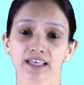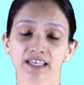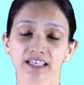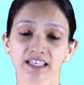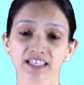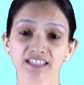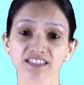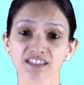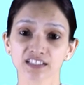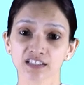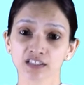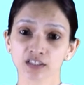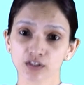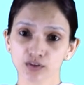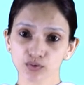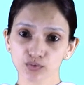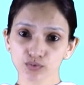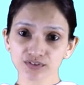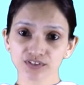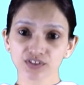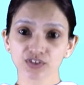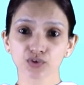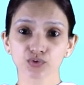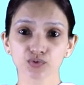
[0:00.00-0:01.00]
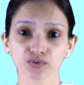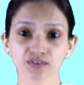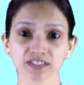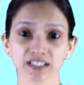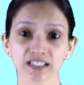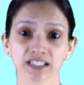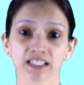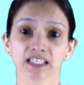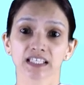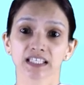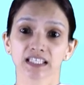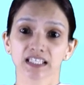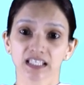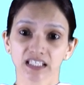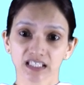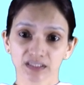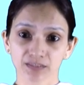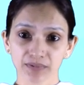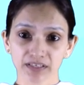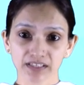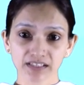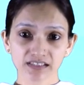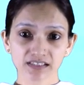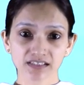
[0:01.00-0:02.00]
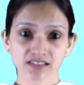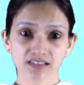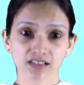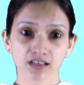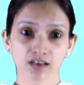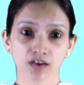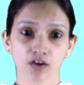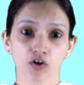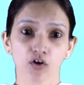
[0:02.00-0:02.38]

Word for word: It includes using emails